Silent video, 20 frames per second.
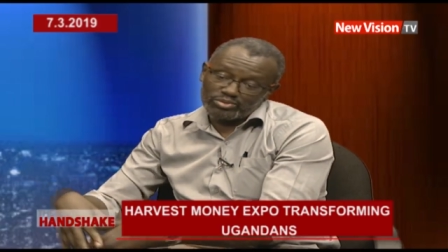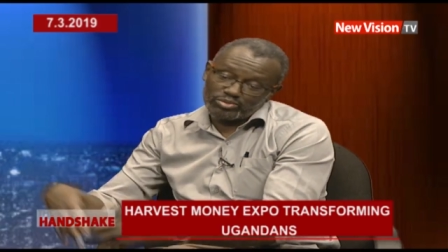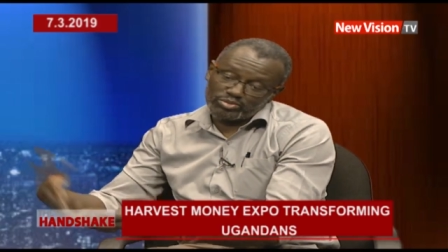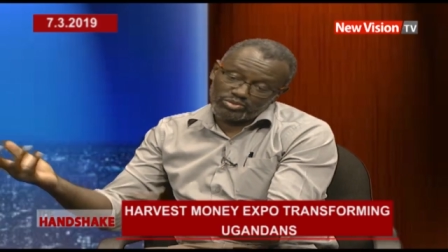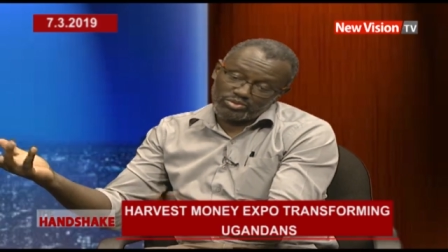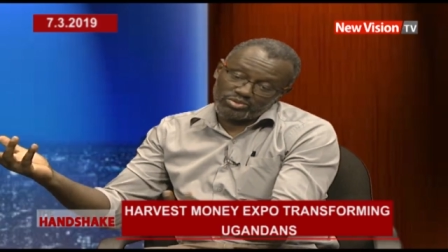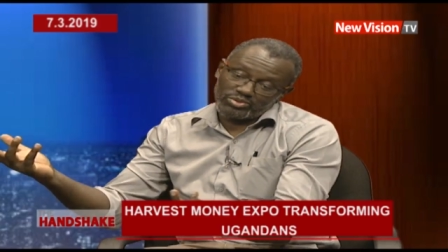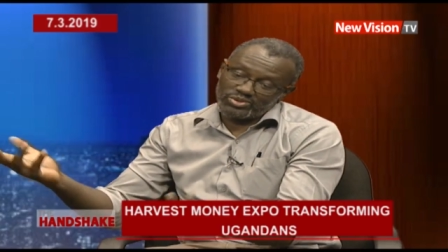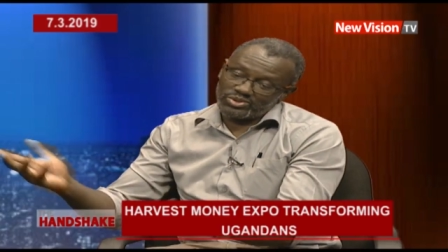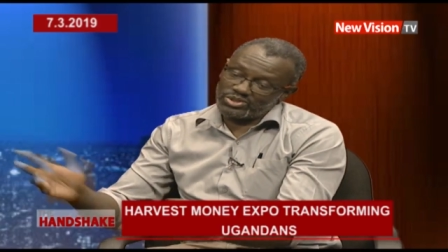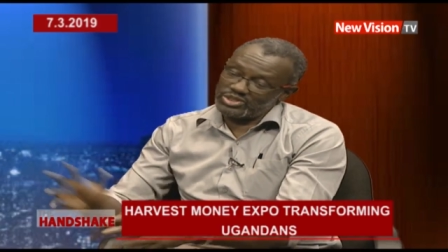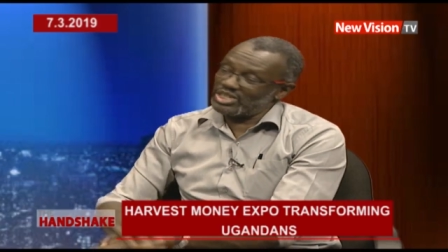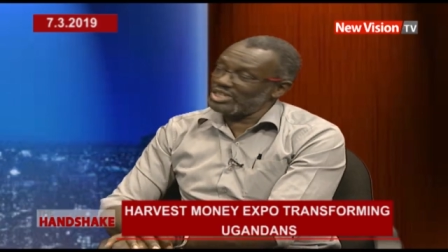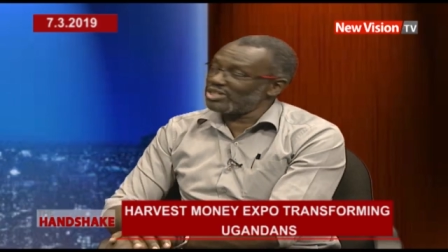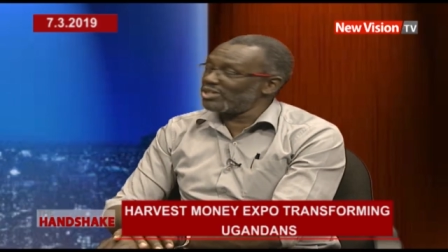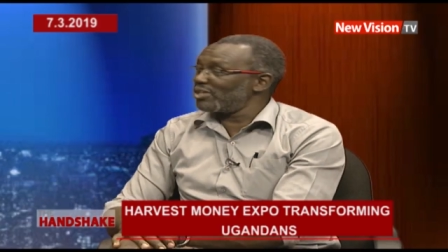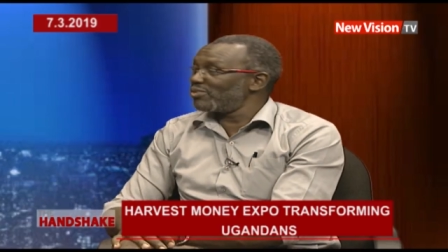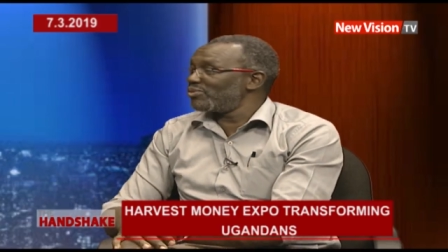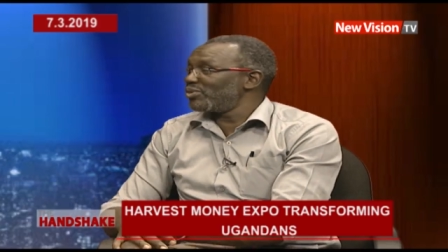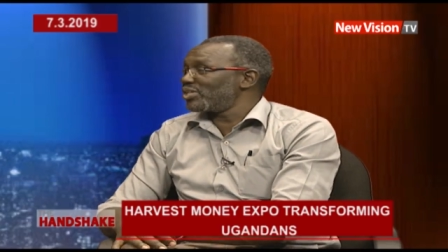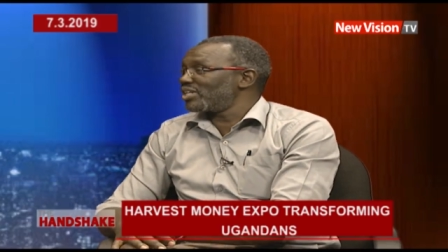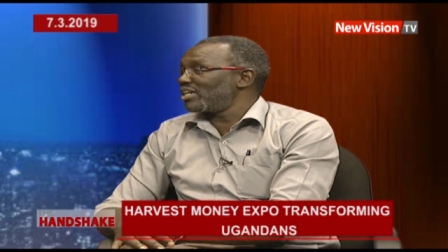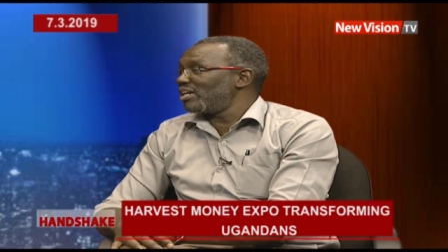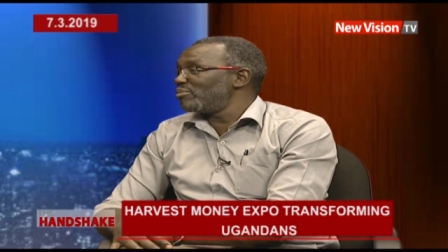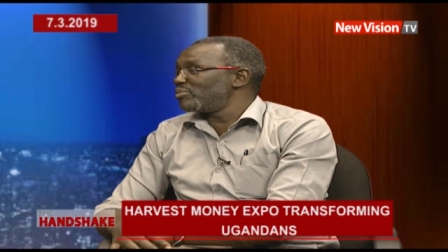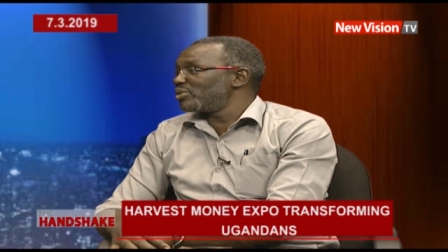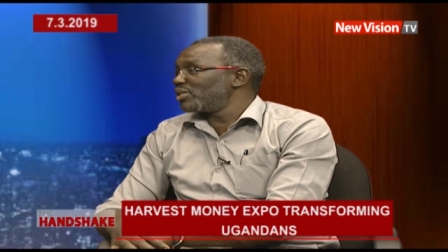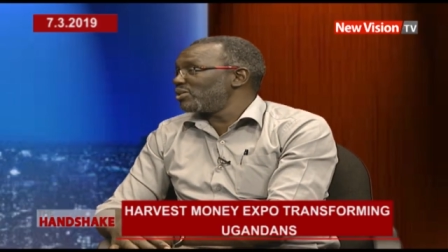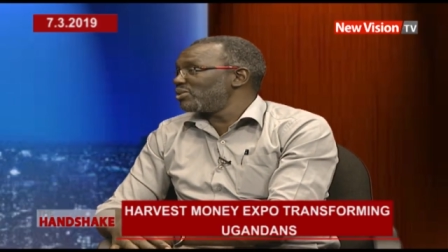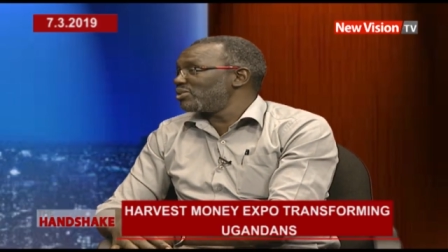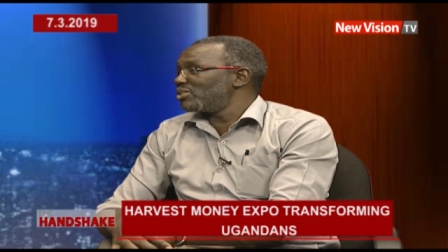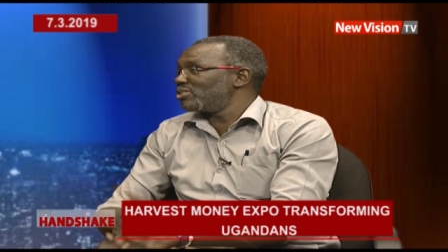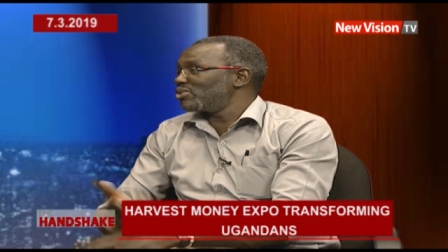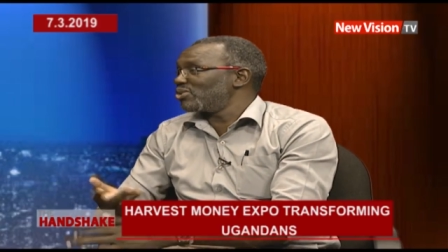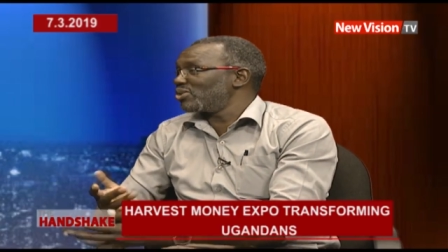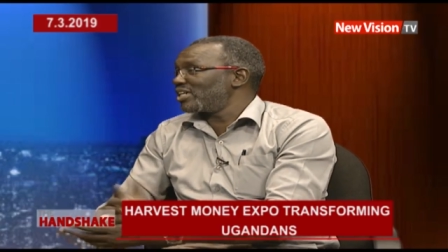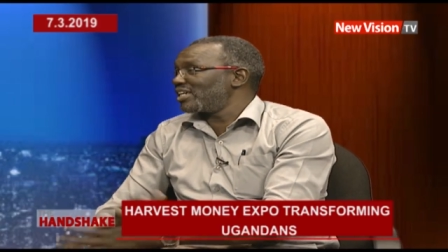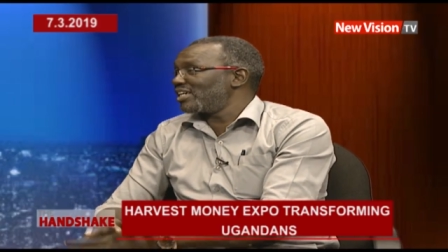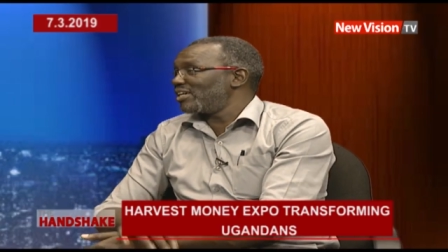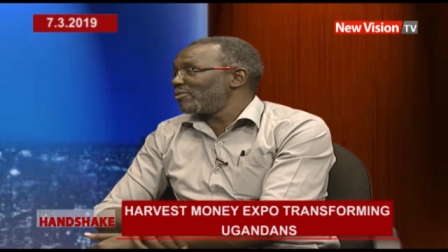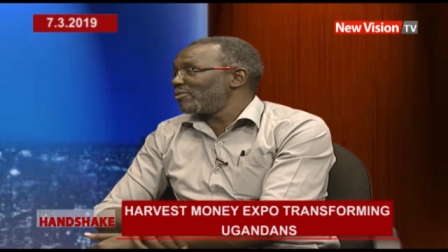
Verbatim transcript: new. check. if it comes out, it's okay.